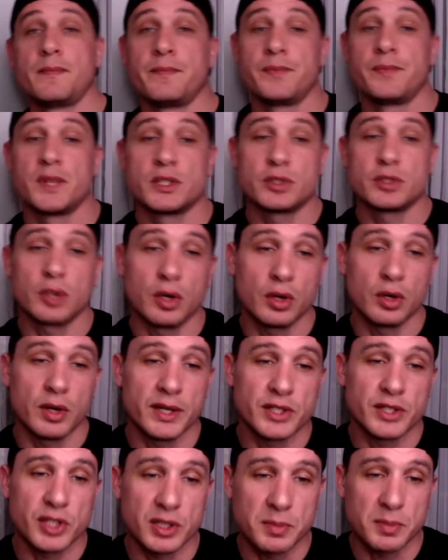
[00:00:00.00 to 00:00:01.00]
So
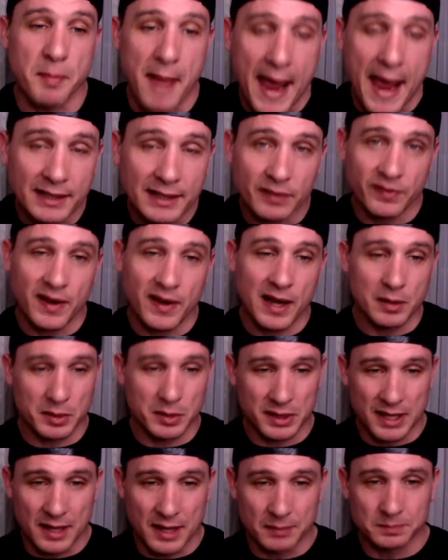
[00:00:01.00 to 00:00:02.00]
it's just magnified
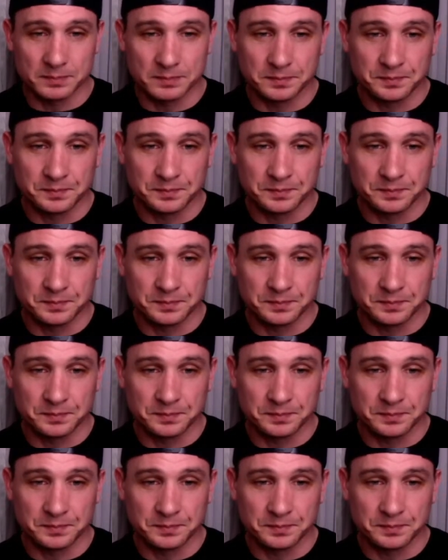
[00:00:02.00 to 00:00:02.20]
with them.